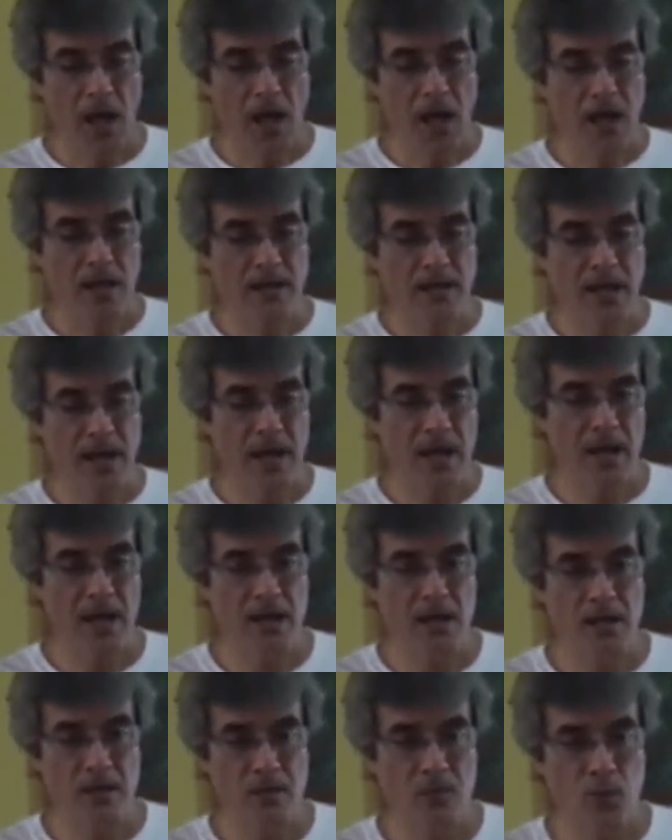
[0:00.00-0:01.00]
And
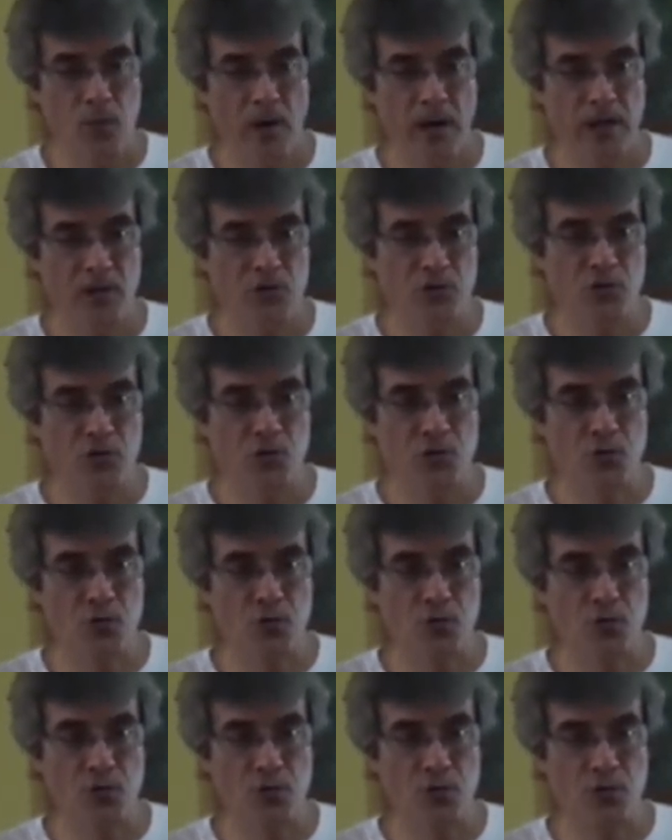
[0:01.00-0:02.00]
they went
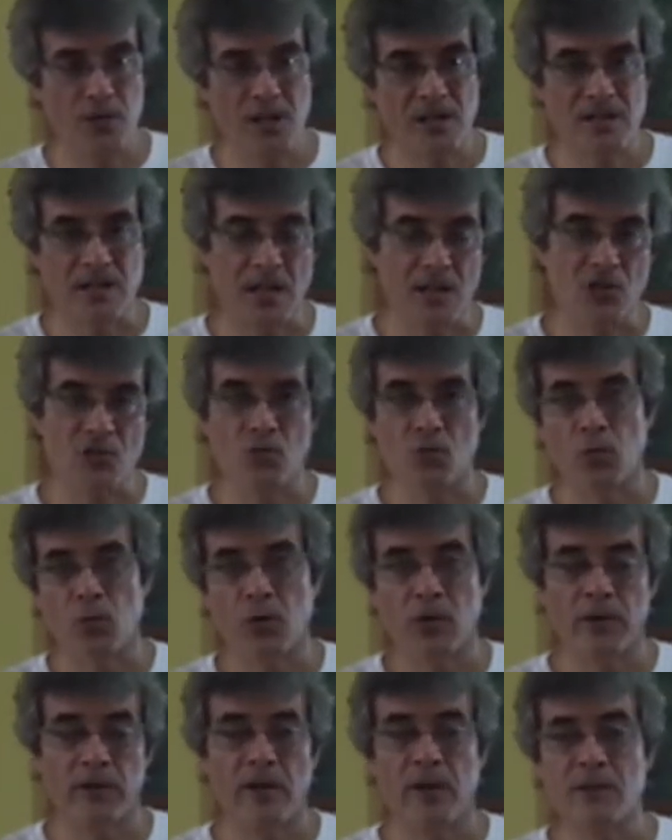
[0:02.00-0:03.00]
to the section
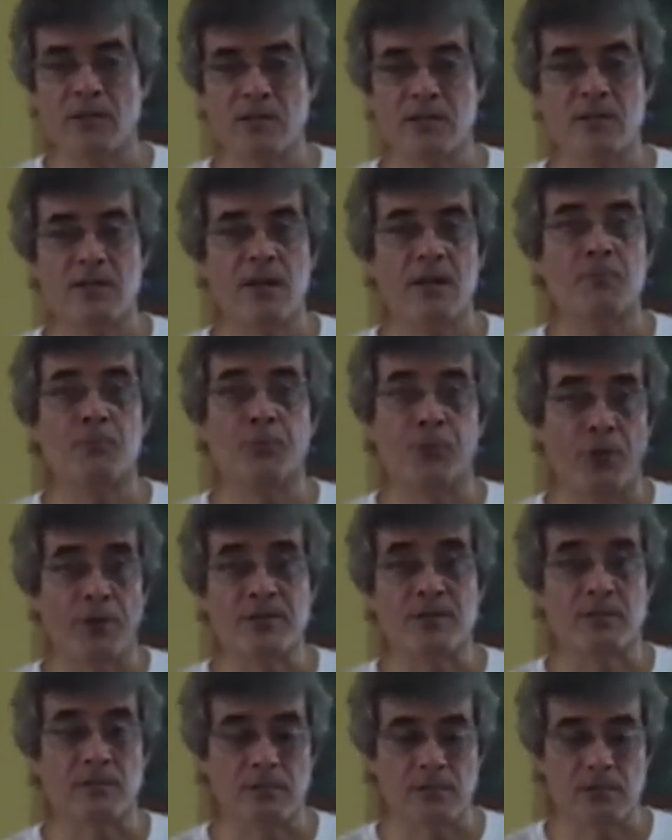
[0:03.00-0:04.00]
where there's the
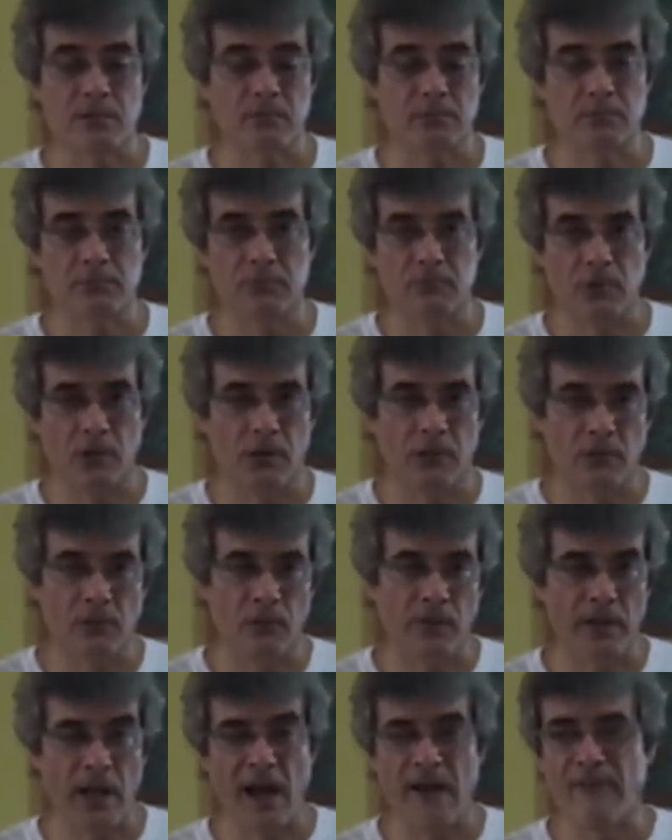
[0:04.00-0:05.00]
prisons, where
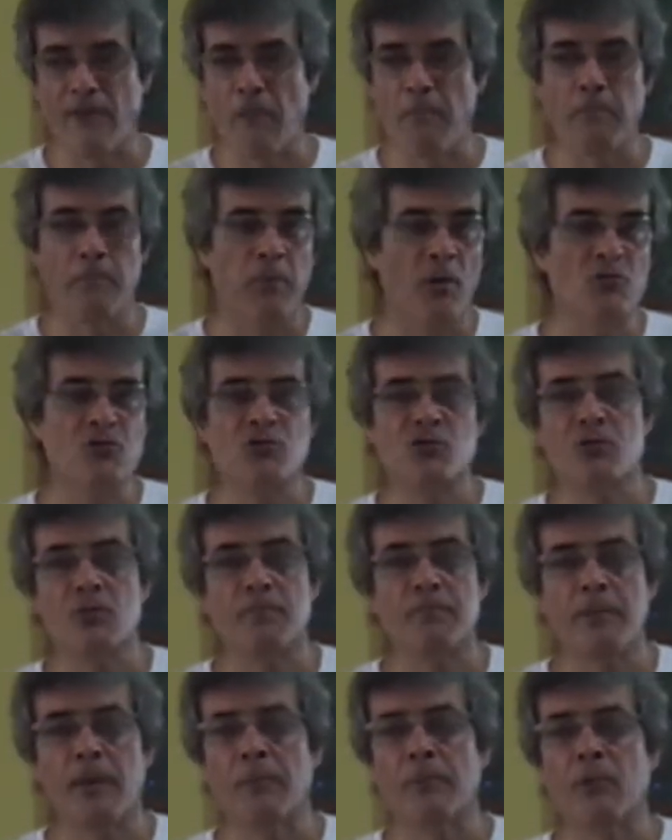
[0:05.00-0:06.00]
they have a bunch
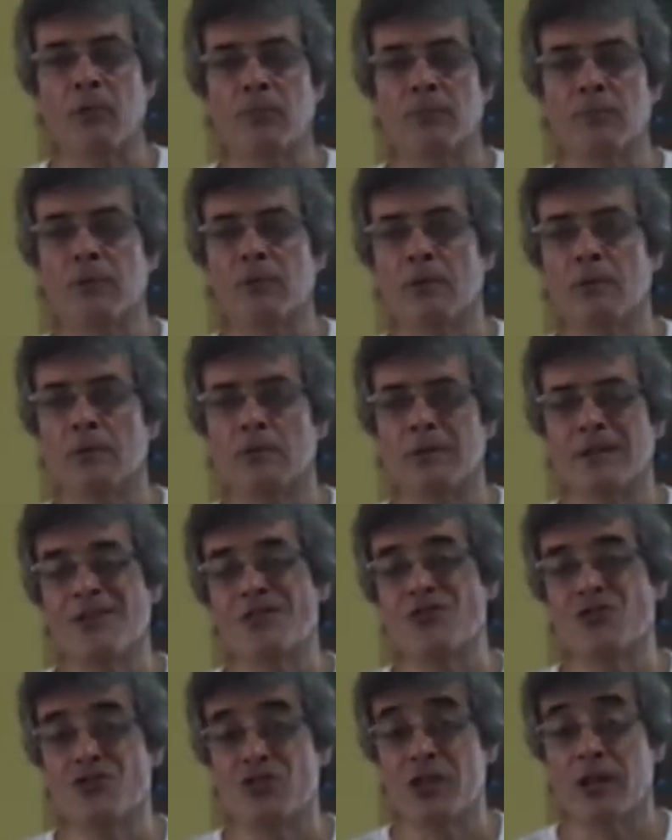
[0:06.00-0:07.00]
of people
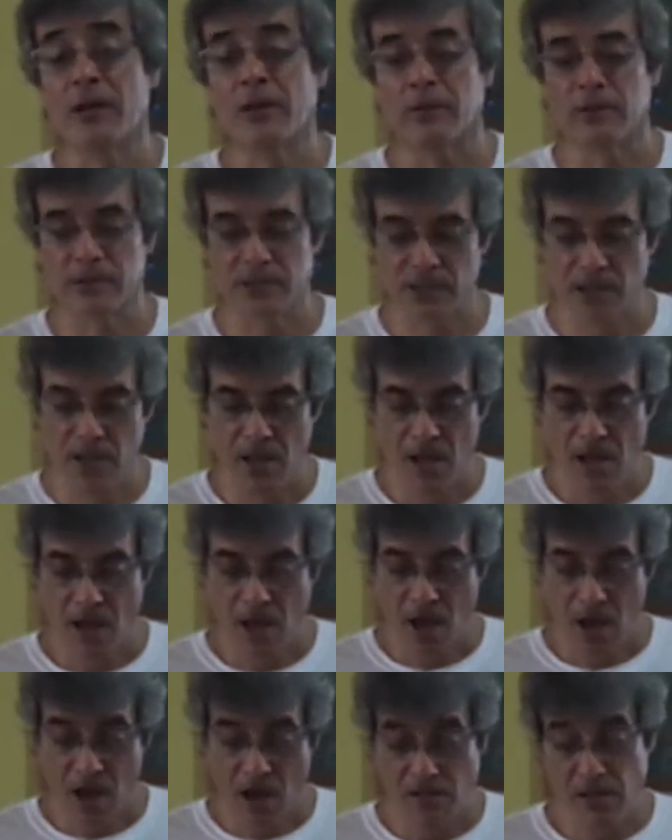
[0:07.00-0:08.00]
in jails.
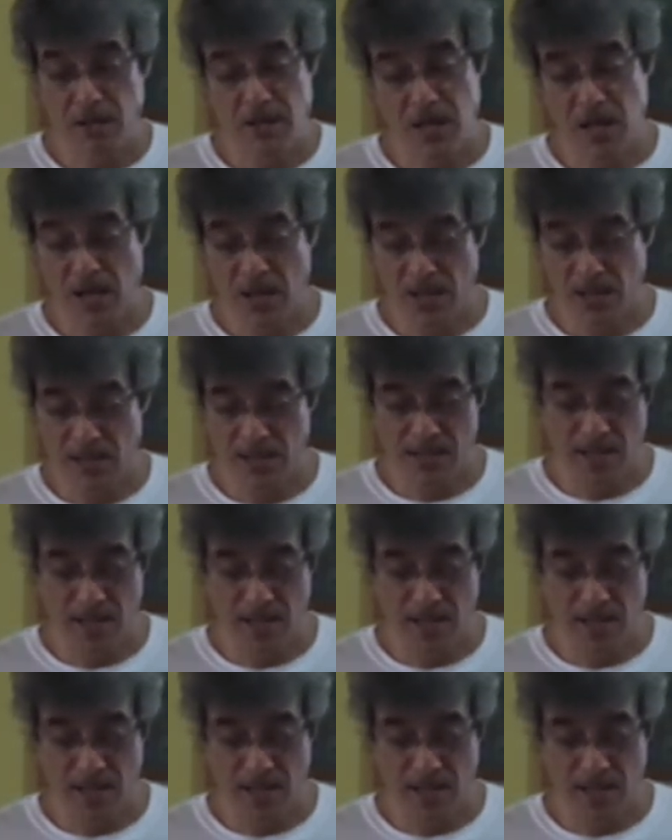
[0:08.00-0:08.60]
And the thing is